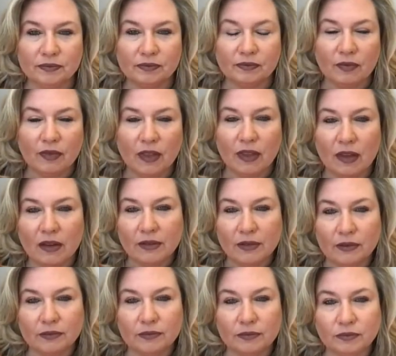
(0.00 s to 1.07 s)

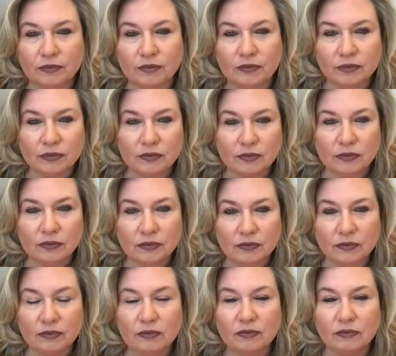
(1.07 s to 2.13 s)

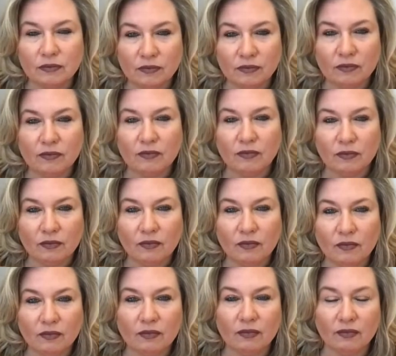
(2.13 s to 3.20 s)

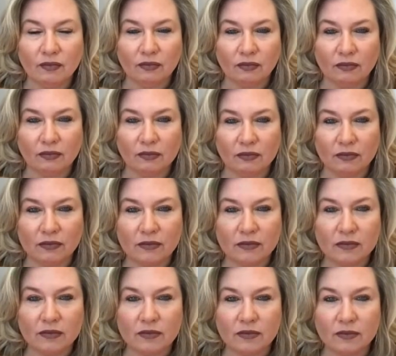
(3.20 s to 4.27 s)

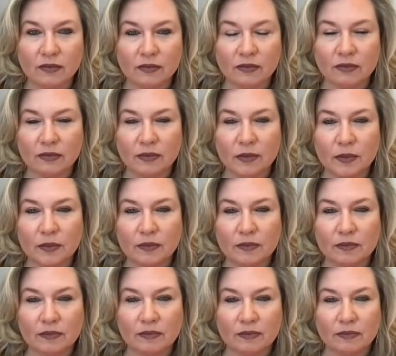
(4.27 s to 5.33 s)

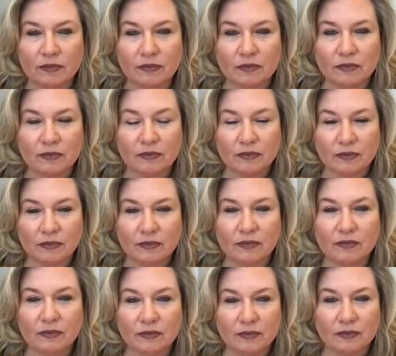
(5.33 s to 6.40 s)

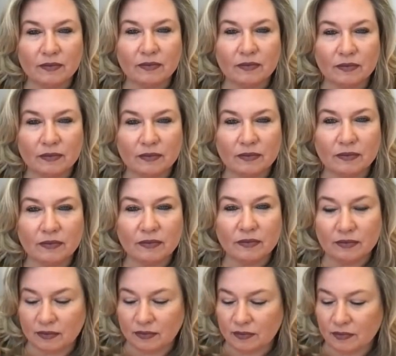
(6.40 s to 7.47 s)

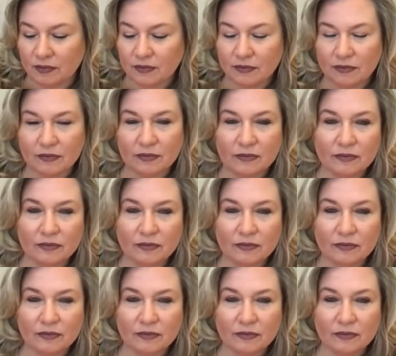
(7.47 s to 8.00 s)
The person shown says nothing.